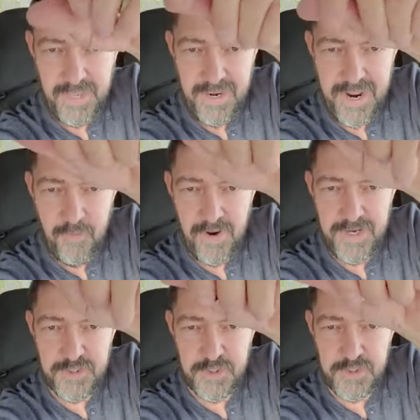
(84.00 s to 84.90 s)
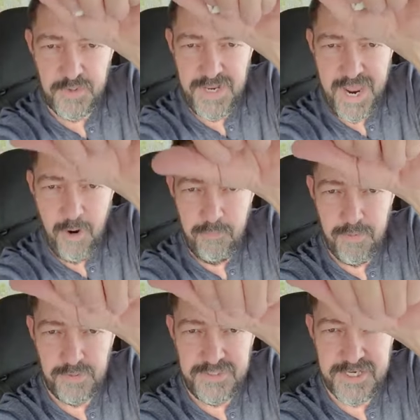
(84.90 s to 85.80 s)
And I want you to now
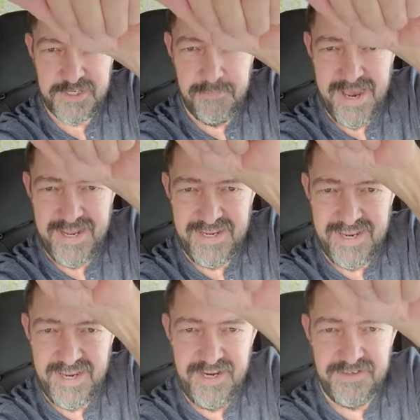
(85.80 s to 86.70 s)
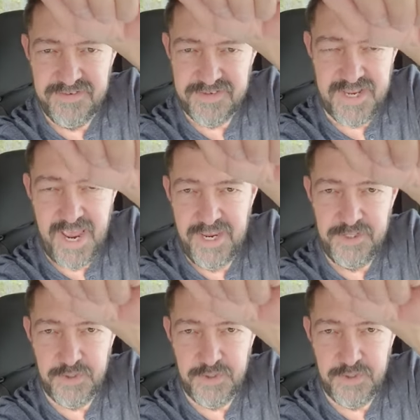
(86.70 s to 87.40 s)
put this money inside